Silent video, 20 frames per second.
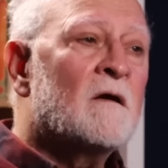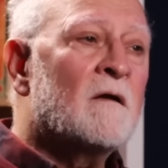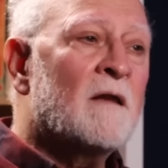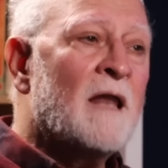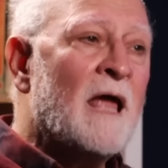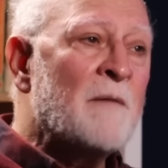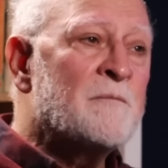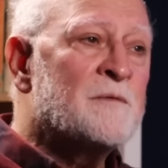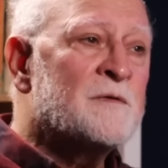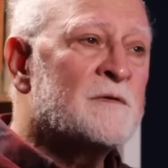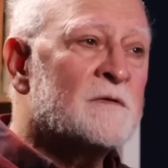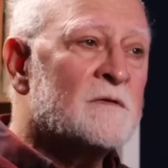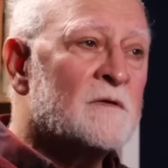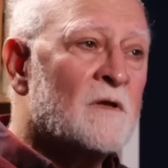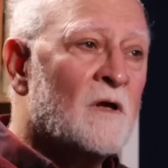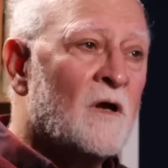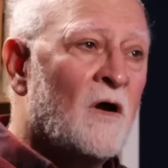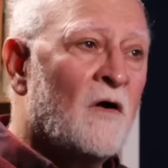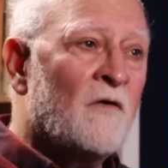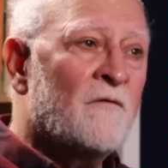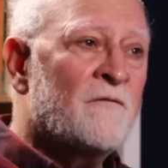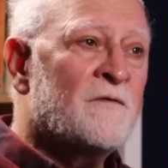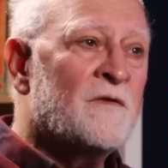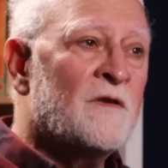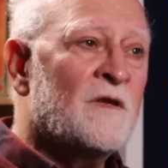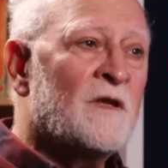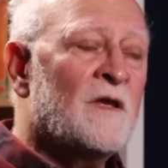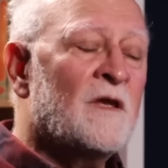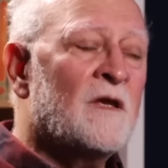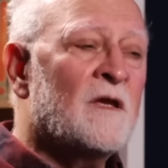collapse of
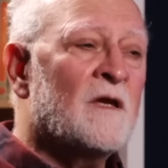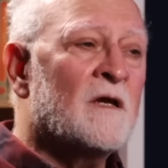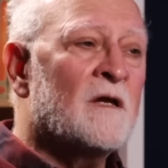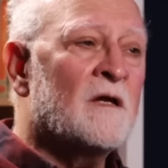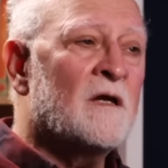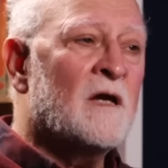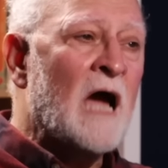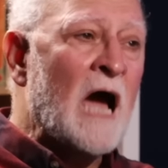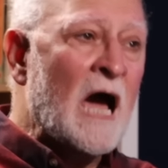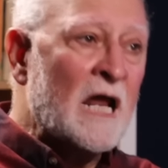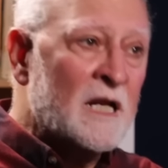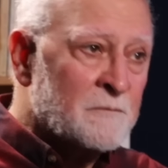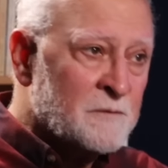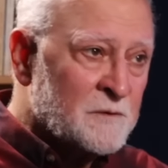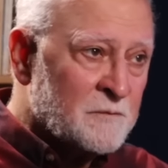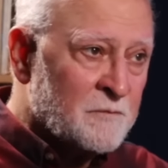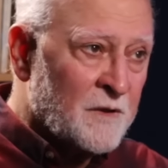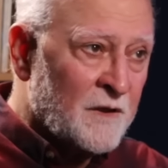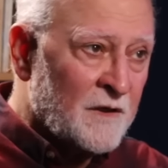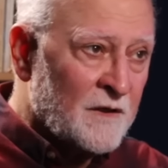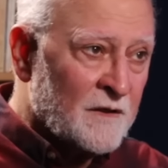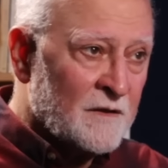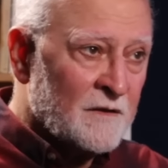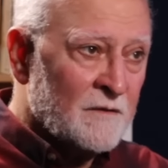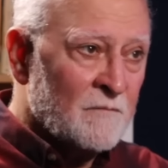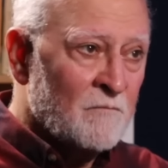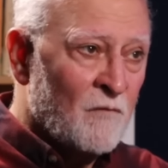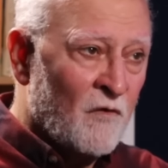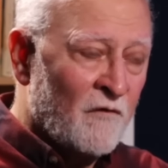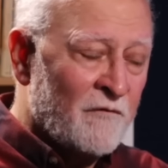the Arab Spring
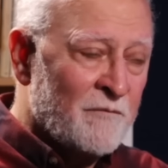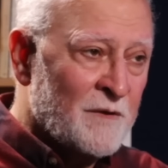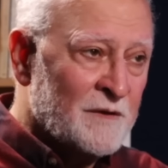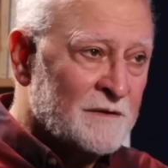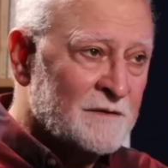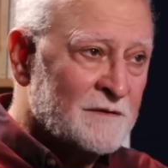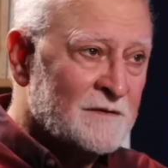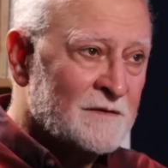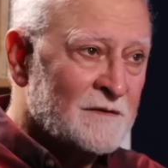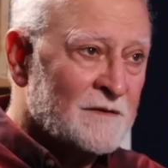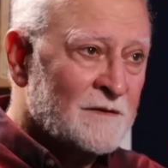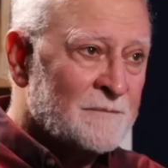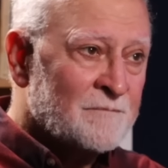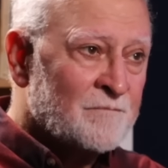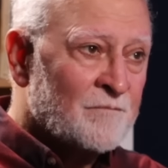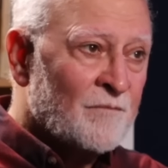movements,